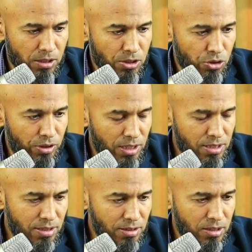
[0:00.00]
So this
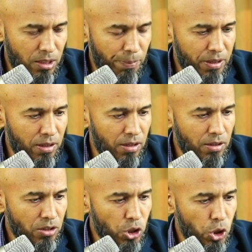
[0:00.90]
is a
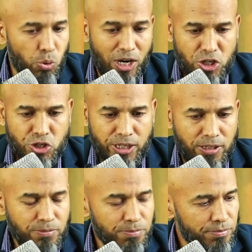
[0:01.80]
typical
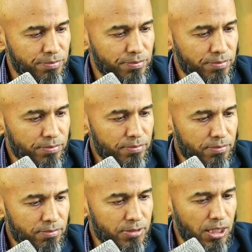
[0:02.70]
question,
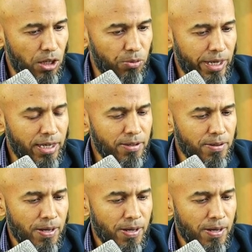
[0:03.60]
okay,